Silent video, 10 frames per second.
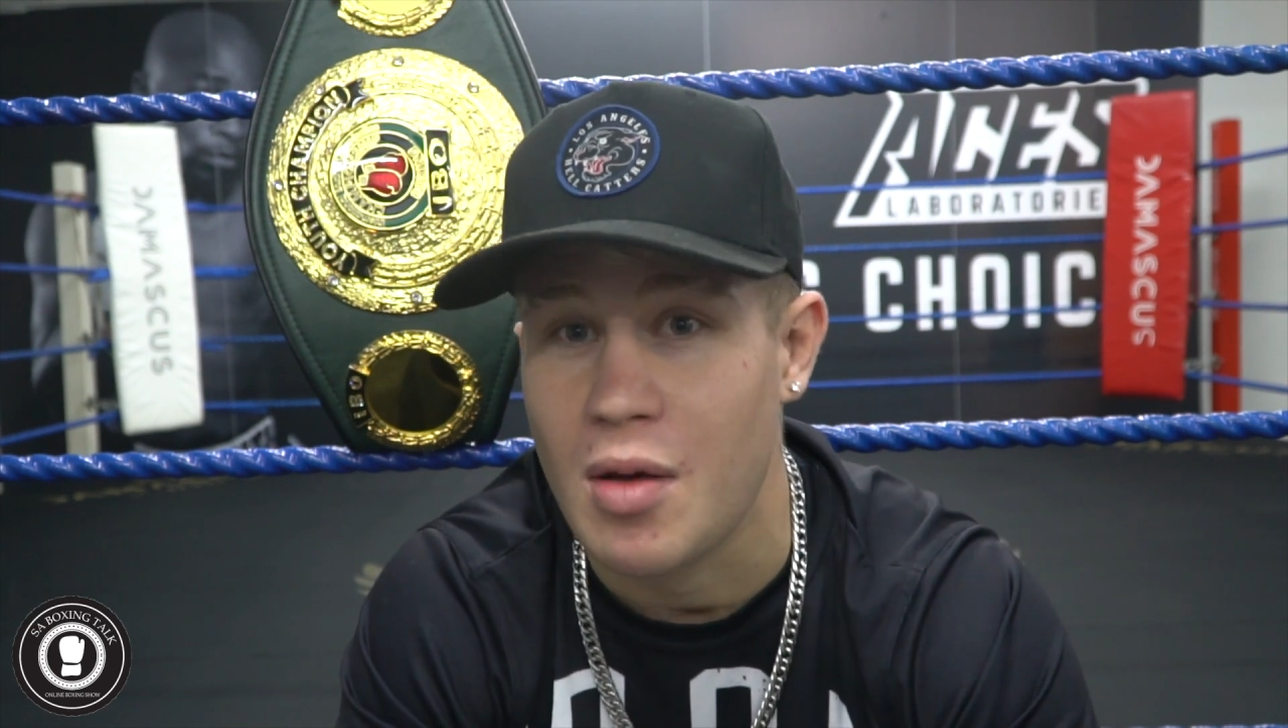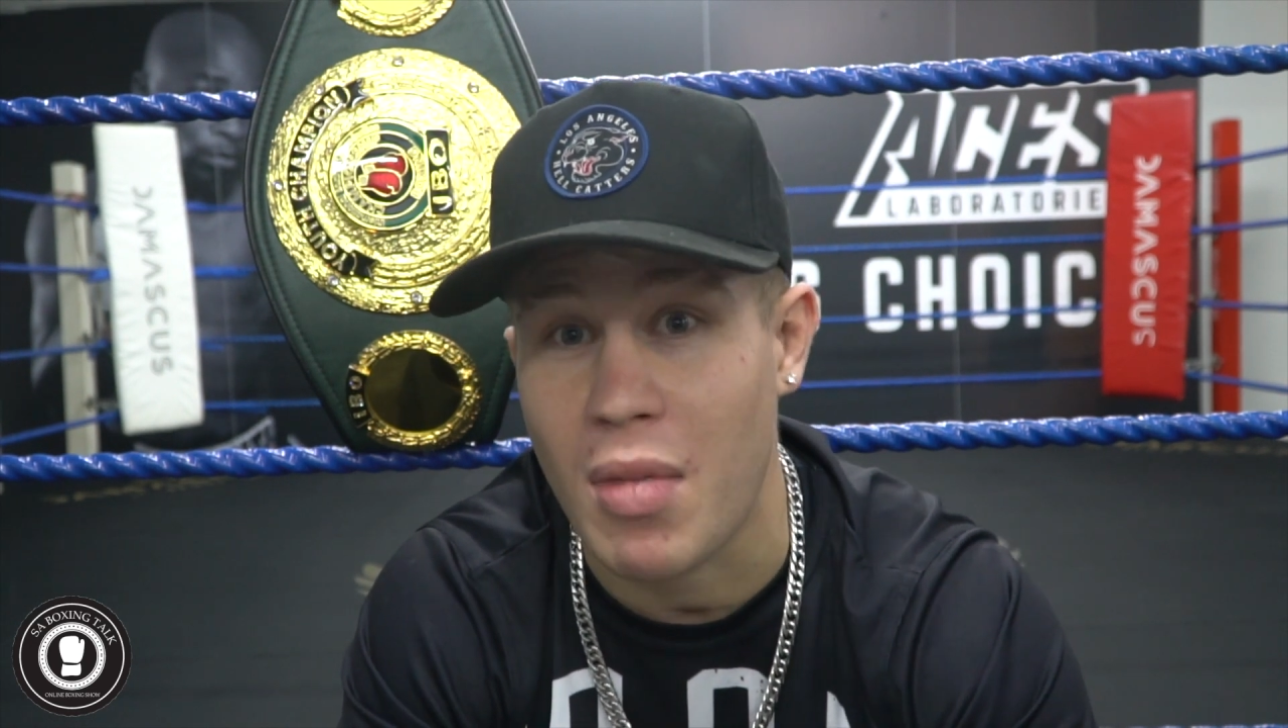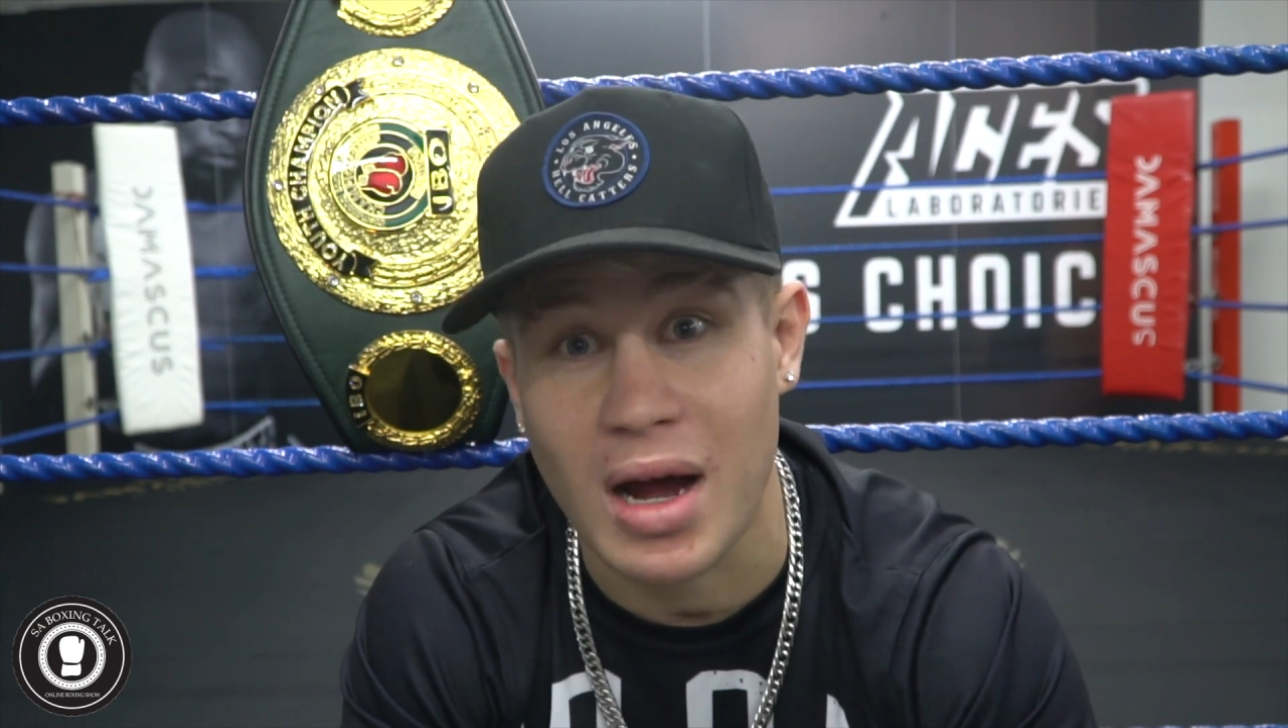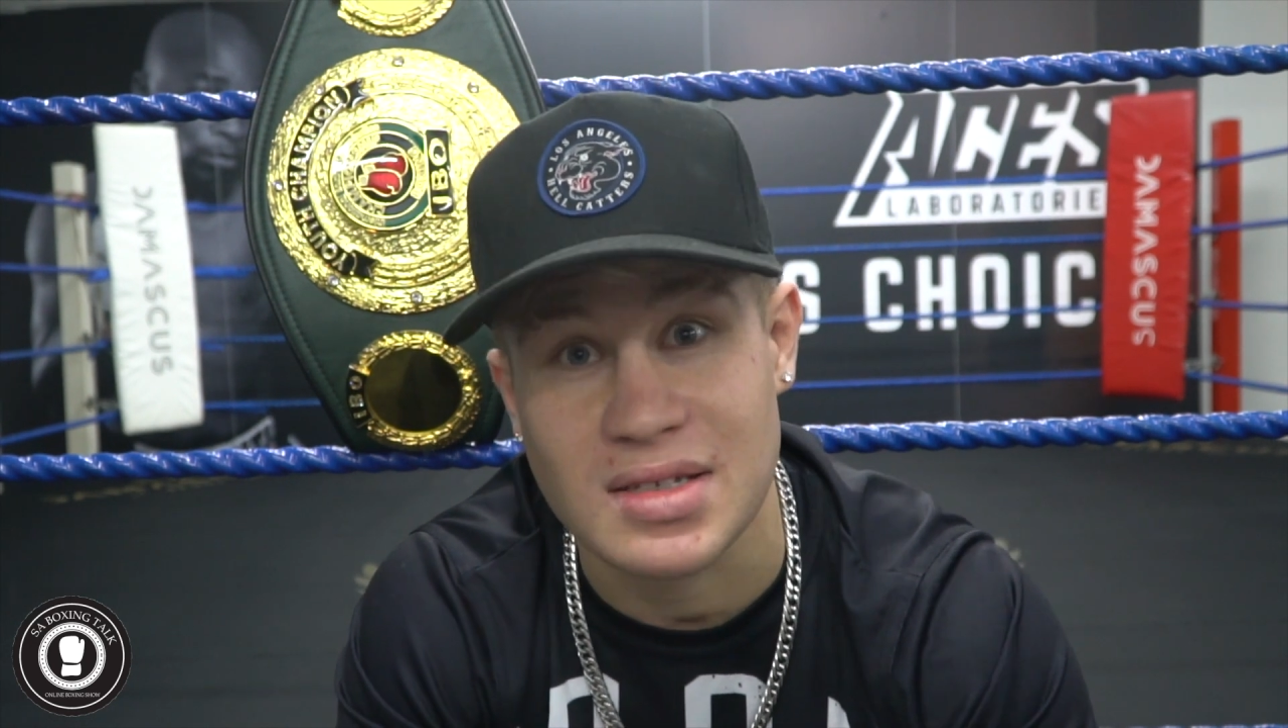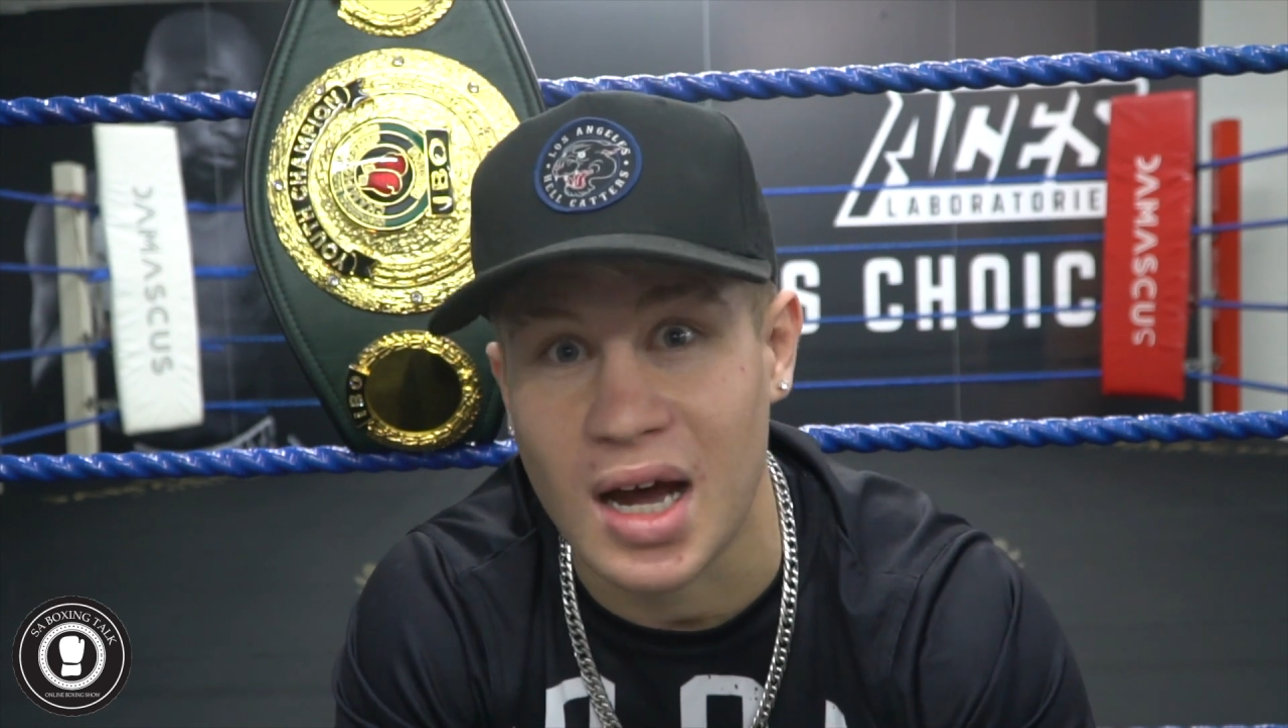
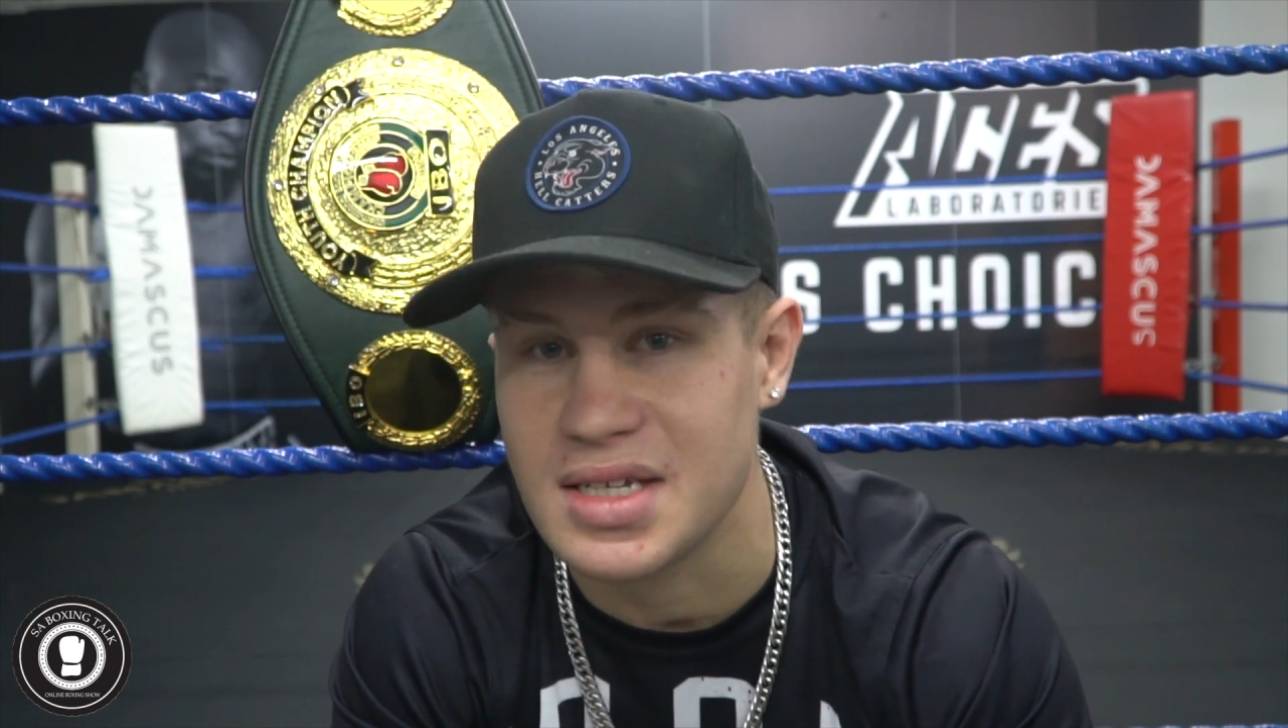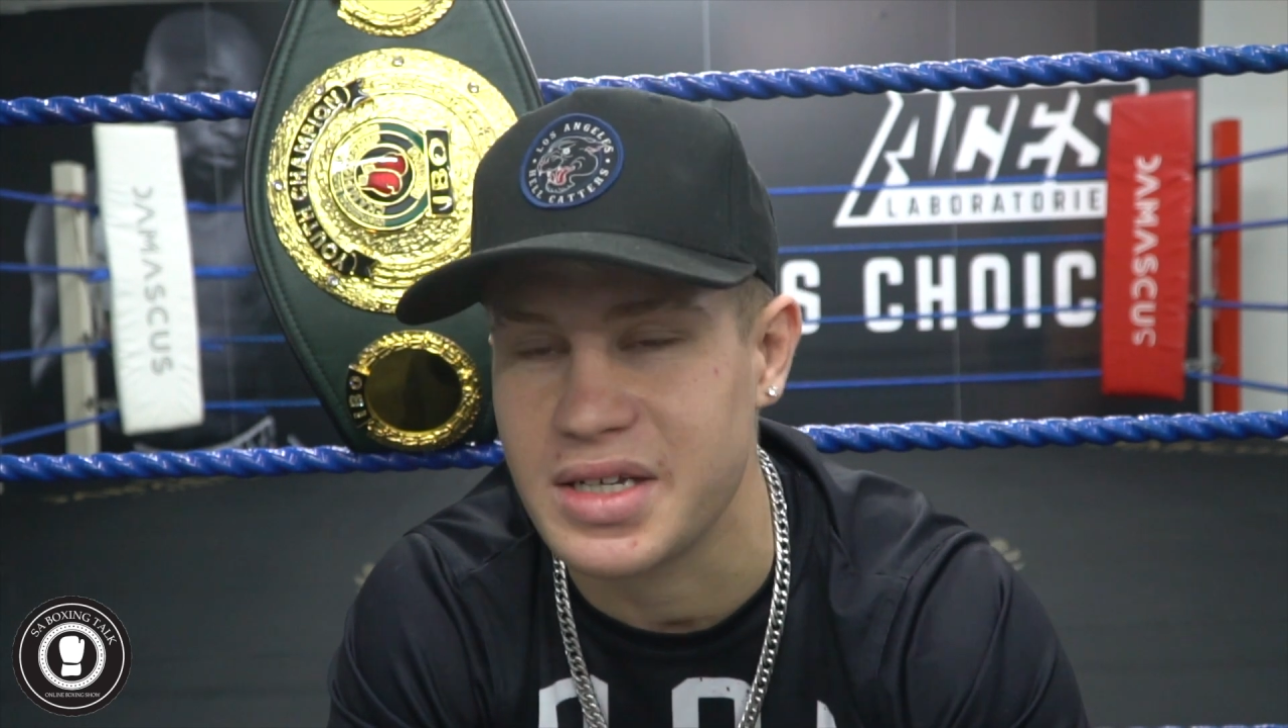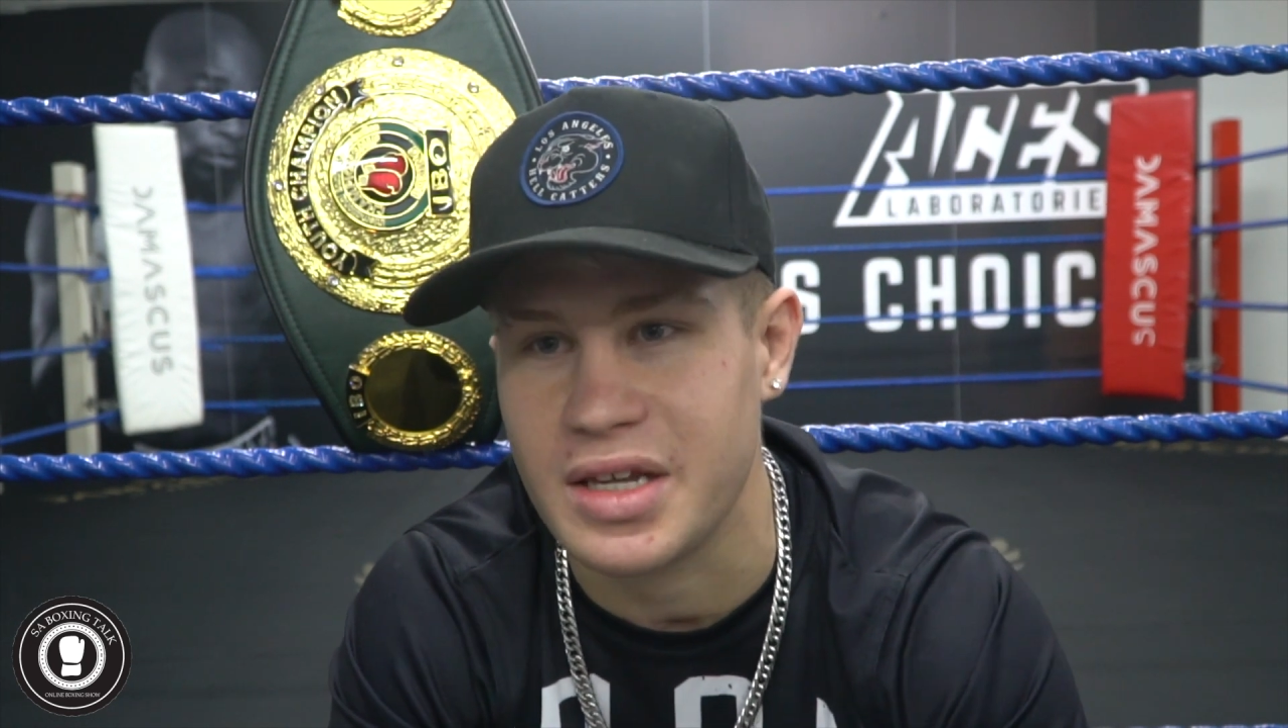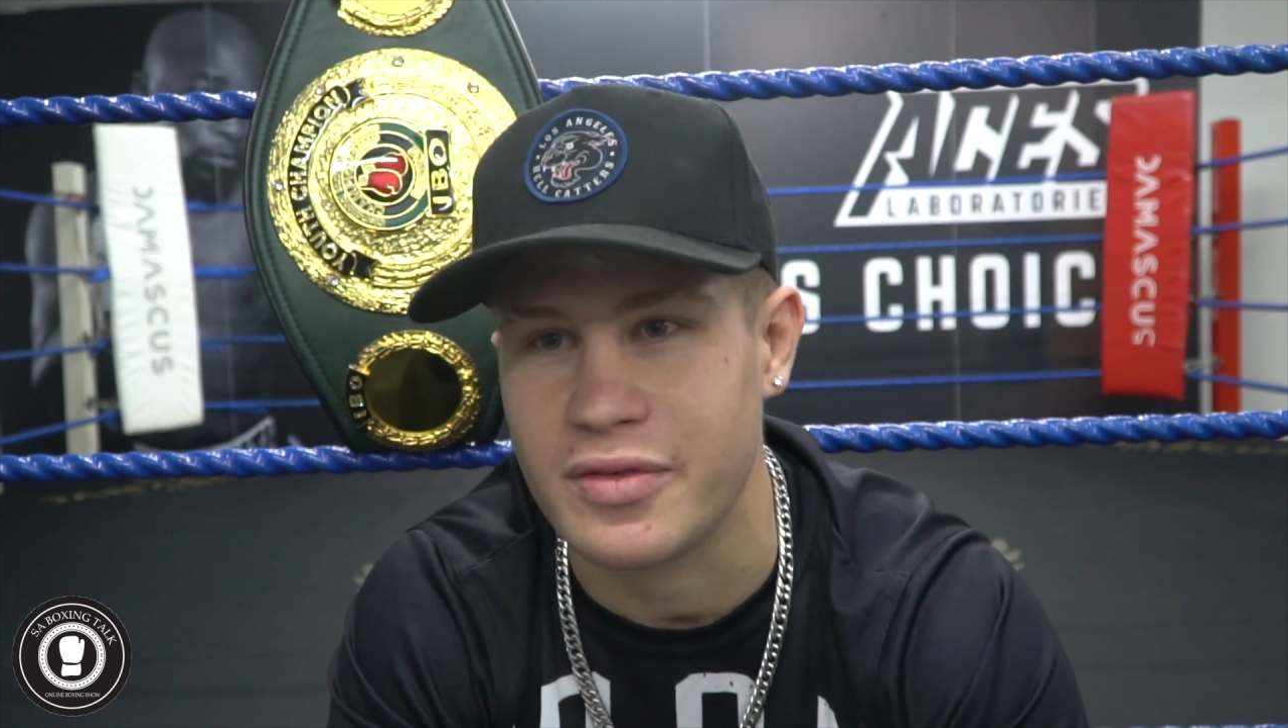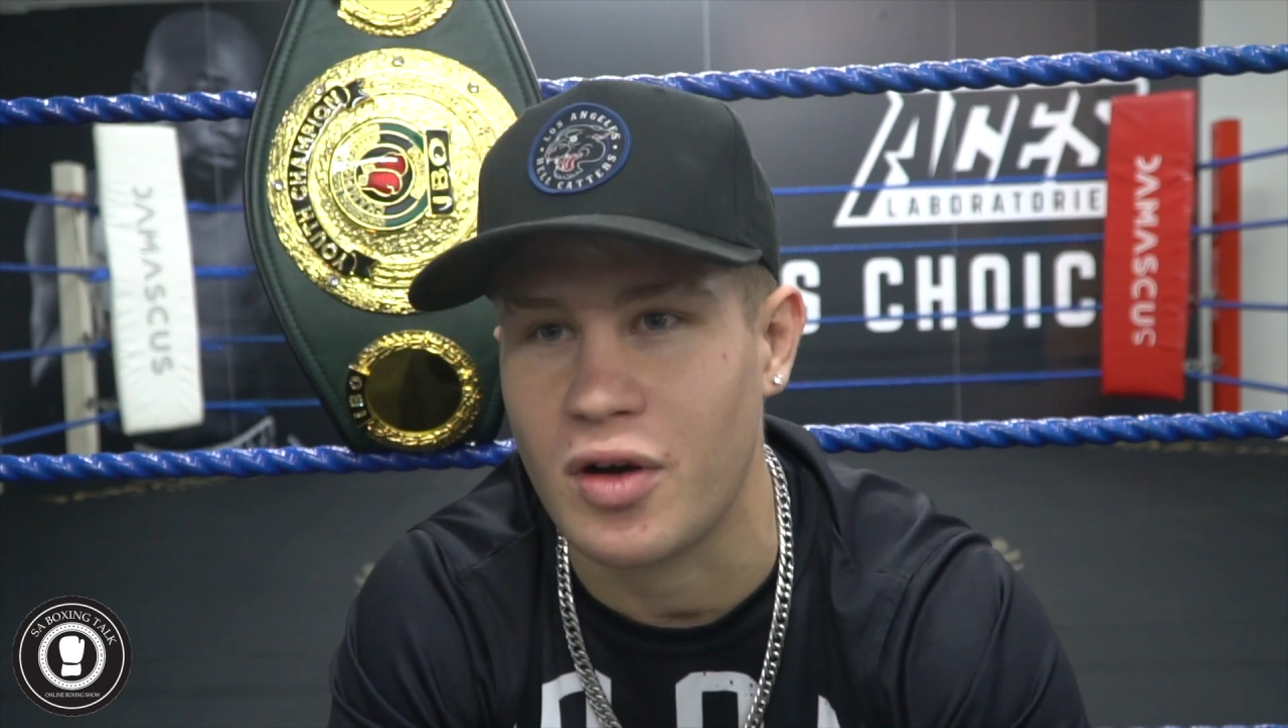Mike
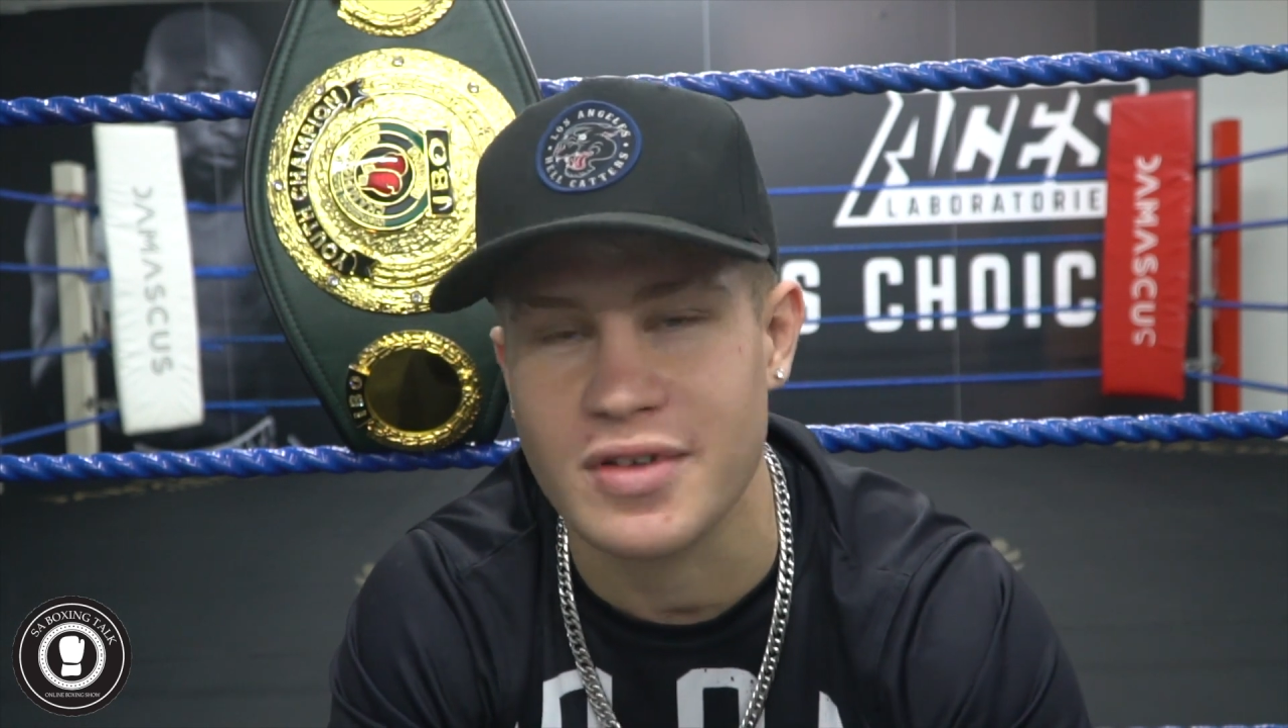Tyson even,